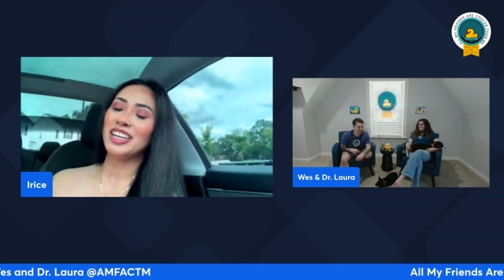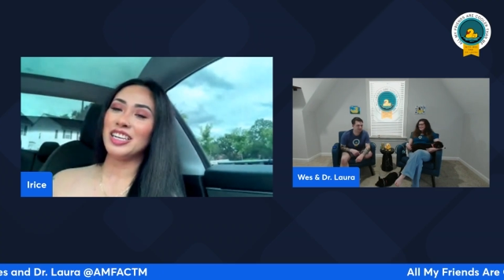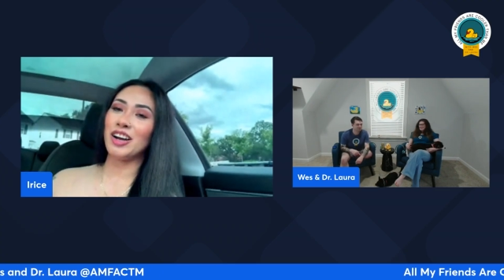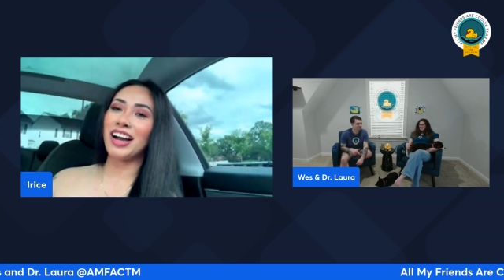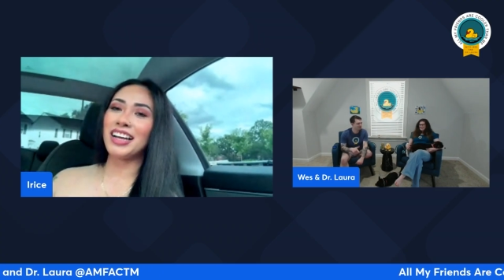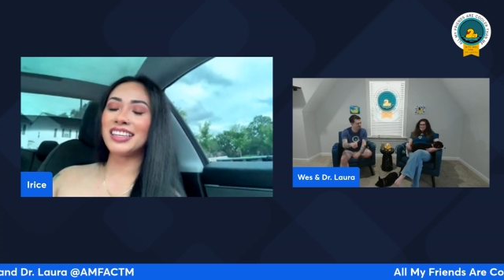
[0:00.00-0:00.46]

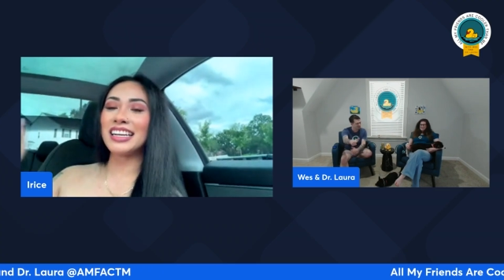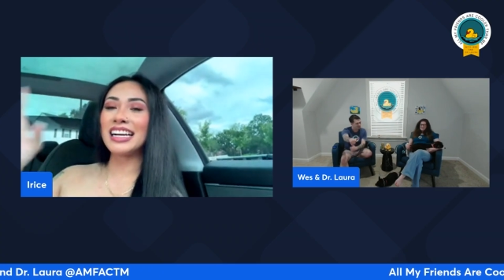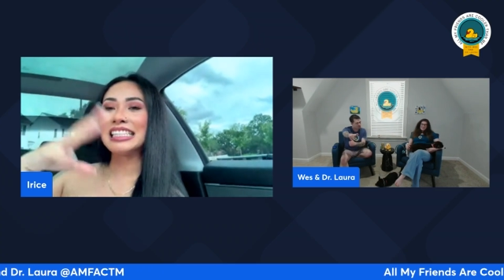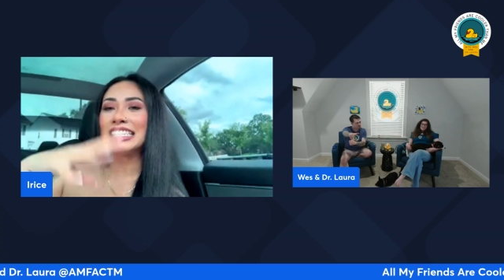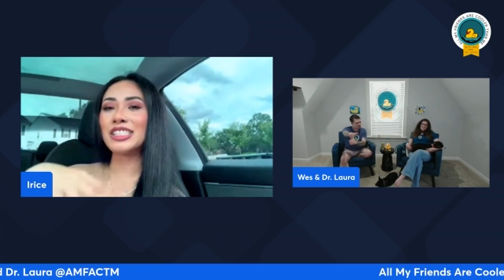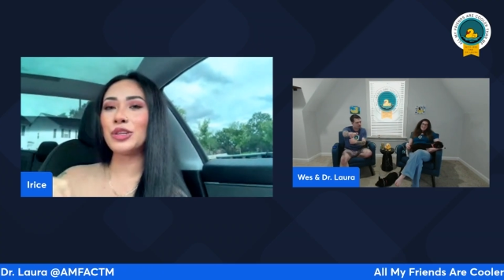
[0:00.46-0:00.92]
No, I think
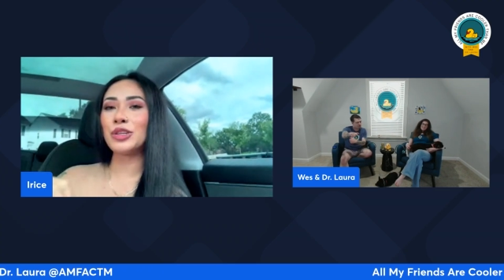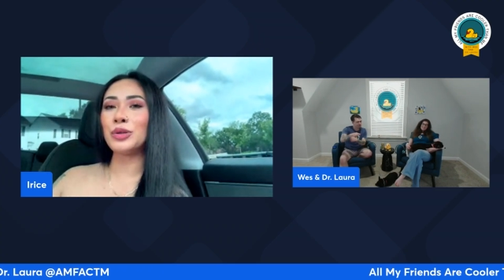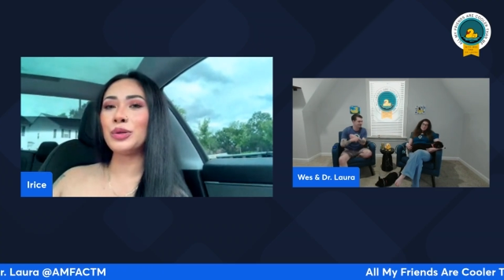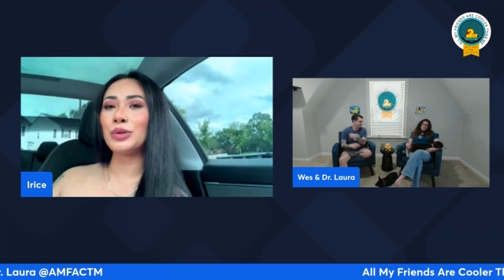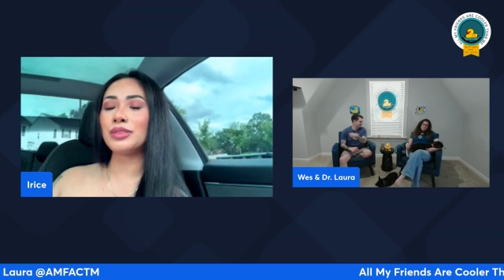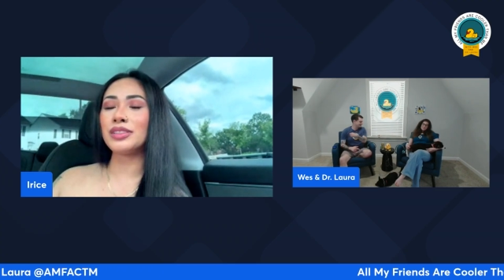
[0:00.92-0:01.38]
I need
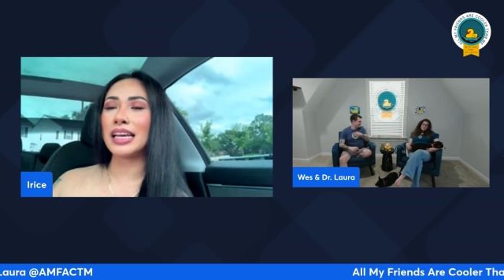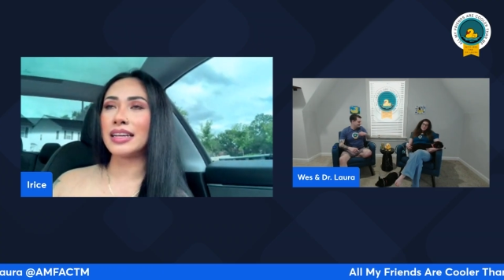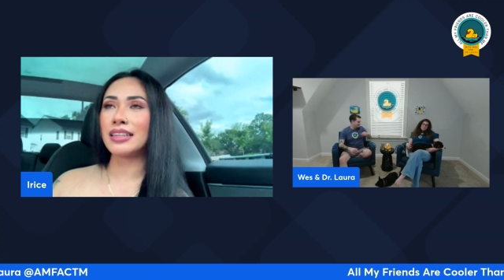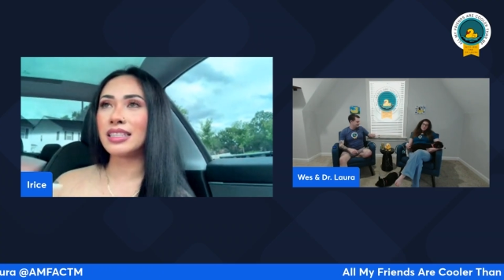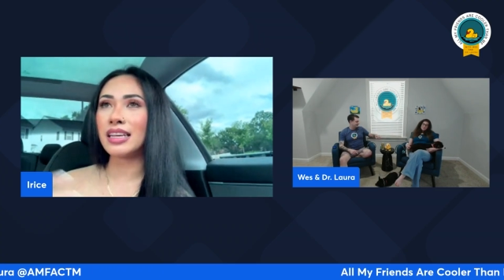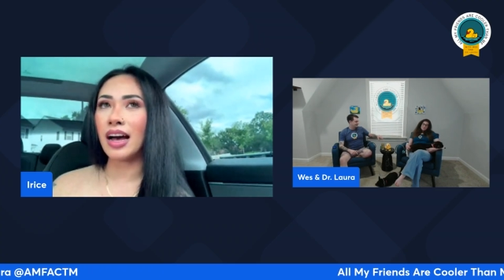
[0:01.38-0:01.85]
to
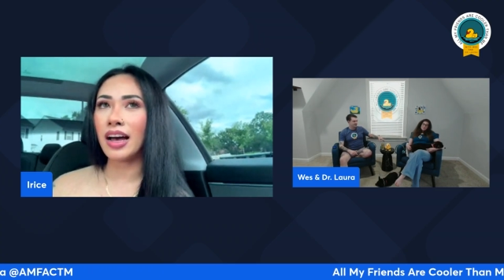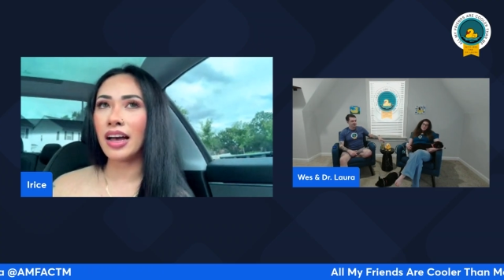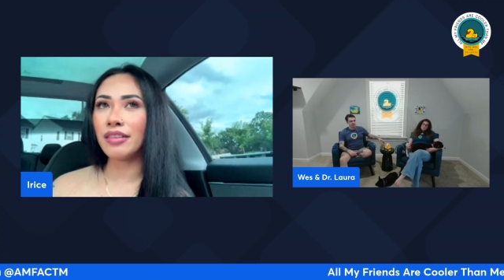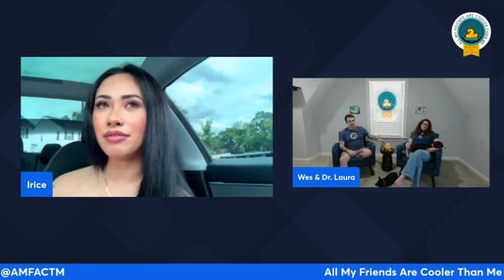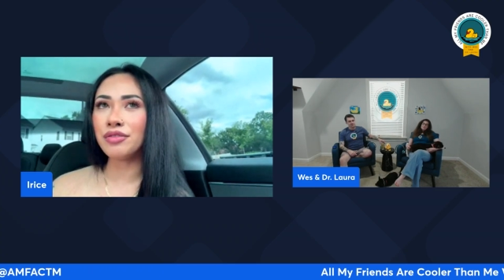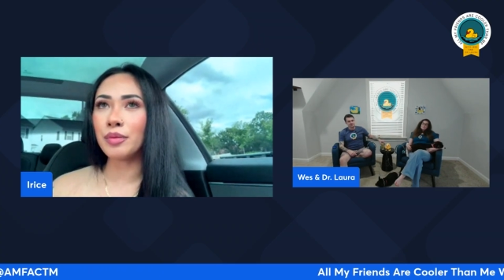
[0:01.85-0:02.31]
take
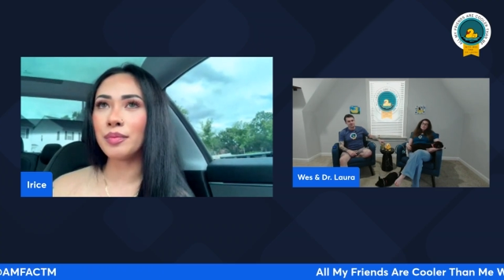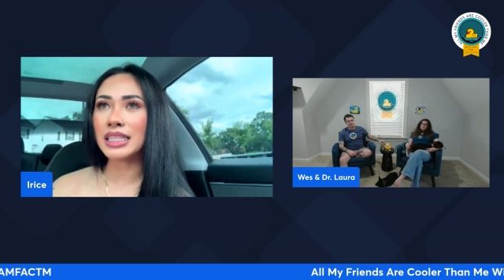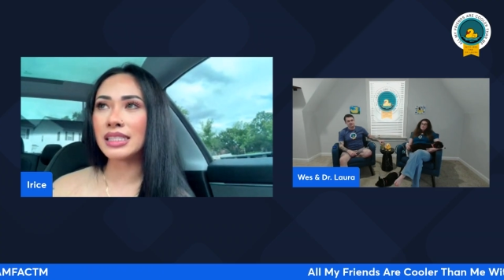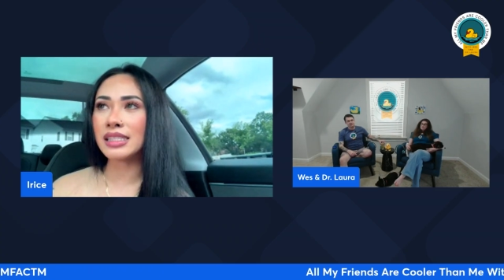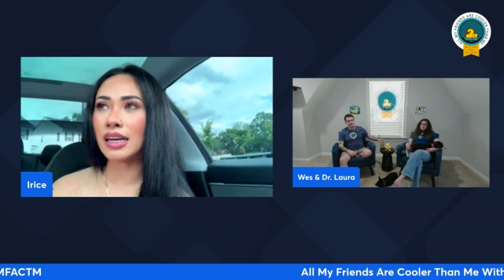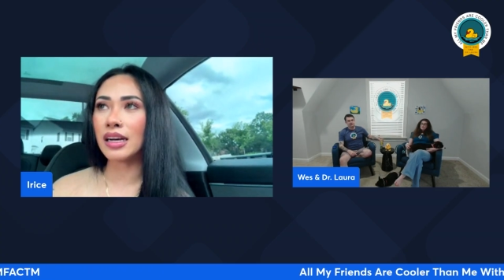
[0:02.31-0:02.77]
time for
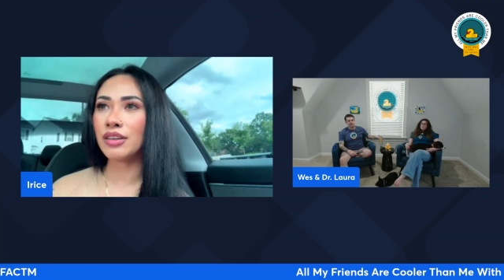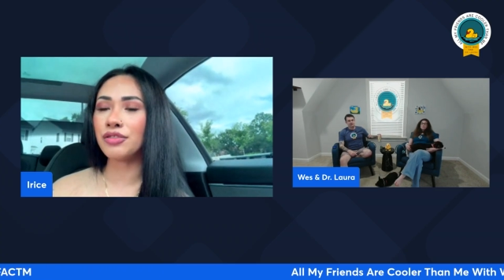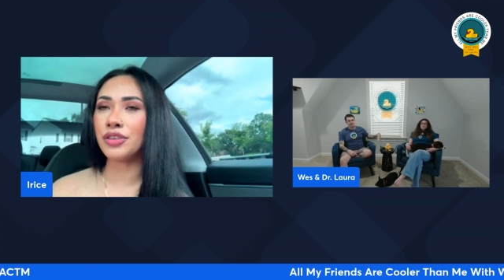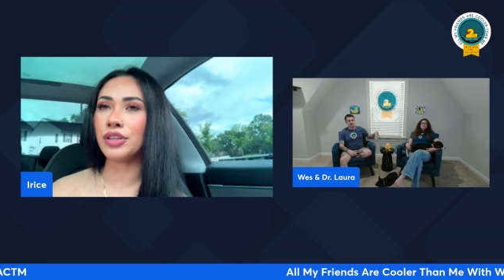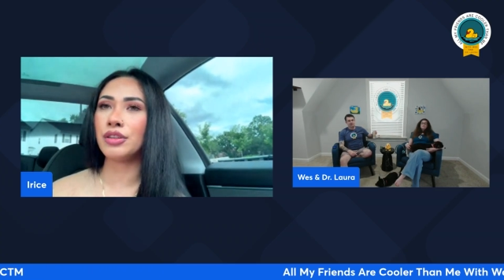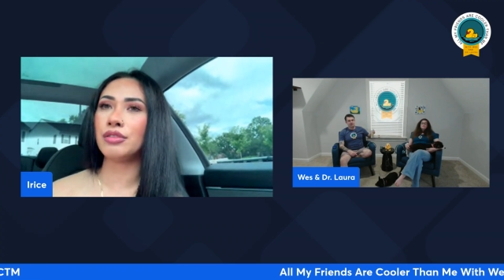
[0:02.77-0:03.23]

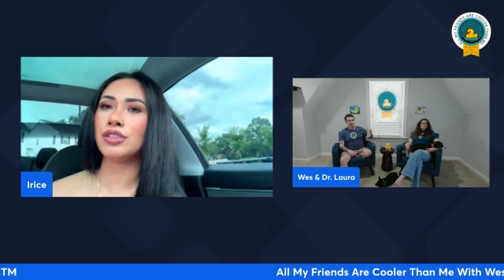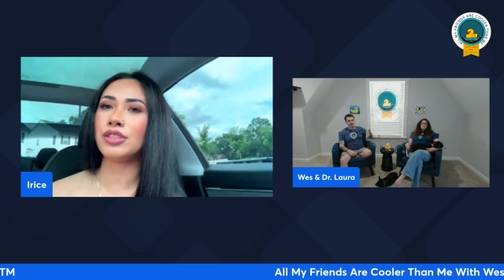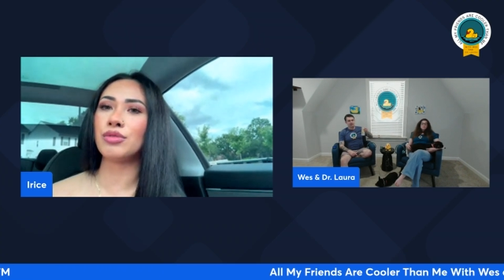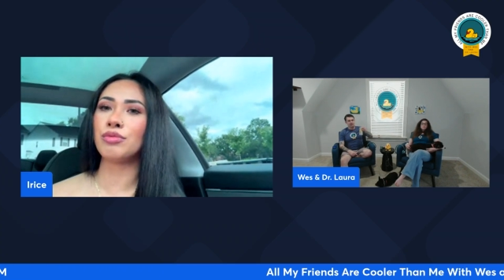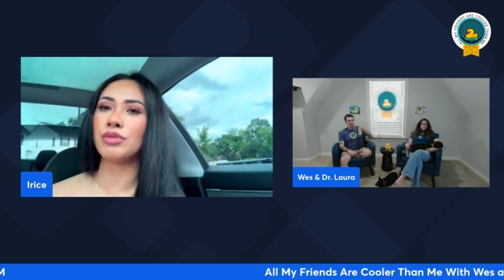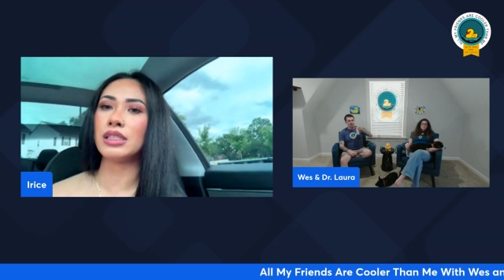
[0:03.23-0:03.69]
myself,
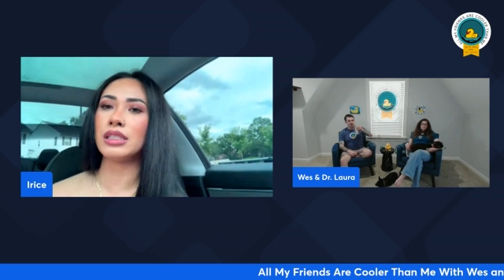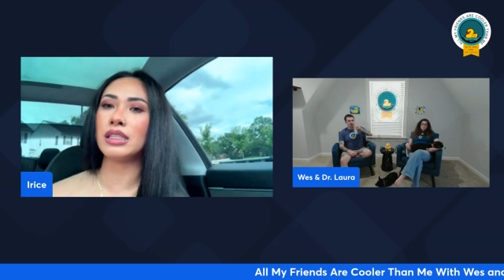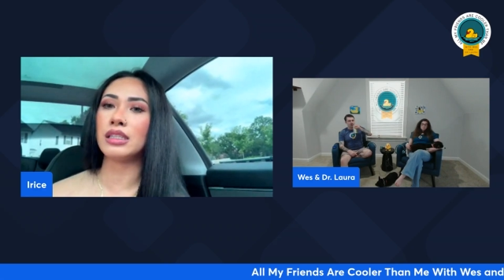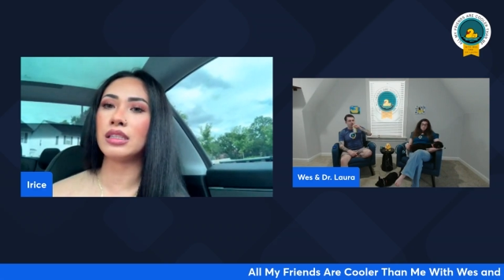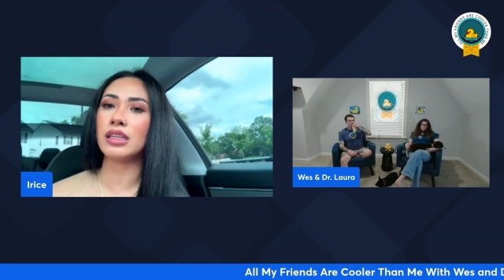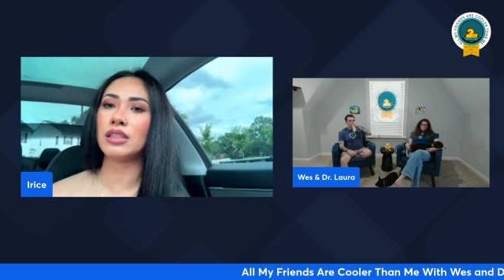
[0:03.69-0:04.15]
just
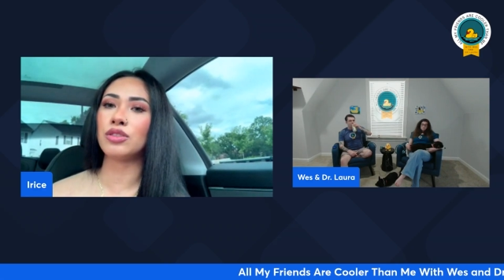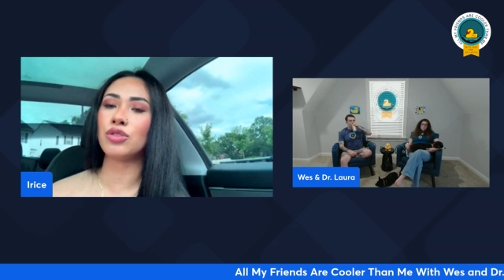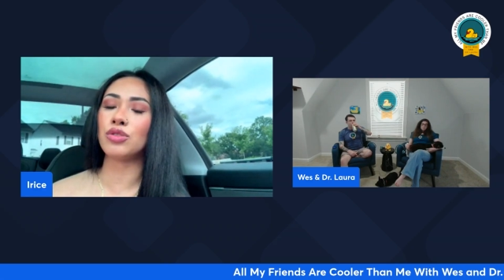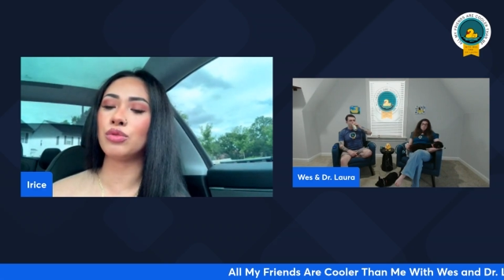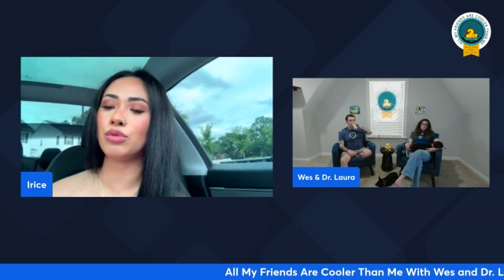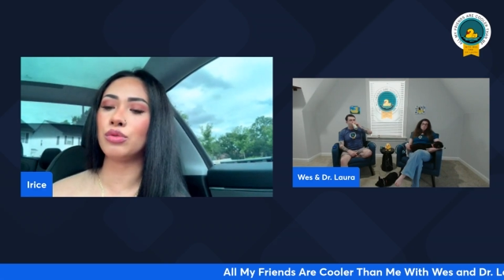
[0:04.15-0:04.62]
really get
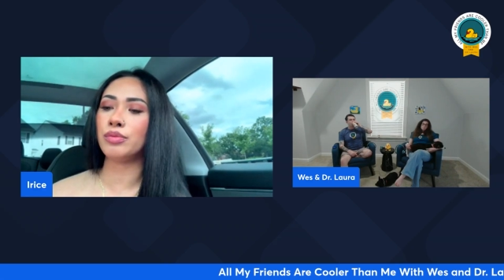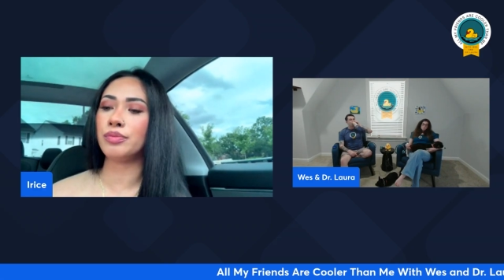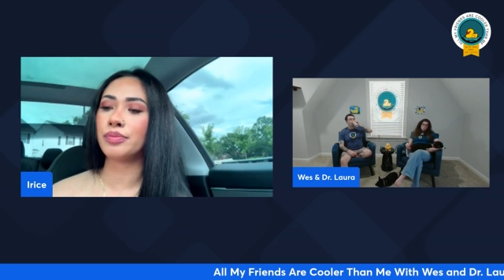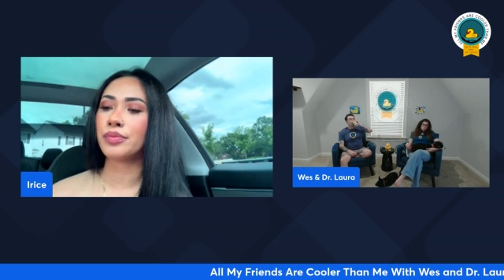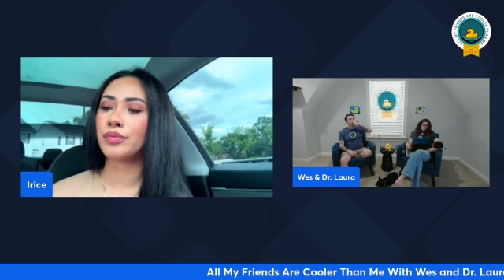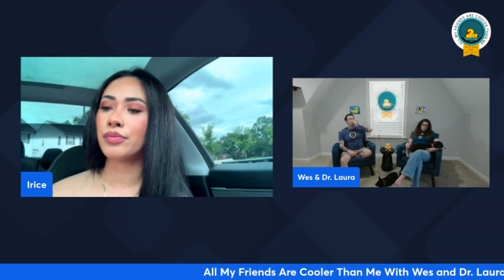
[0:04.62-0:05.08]
to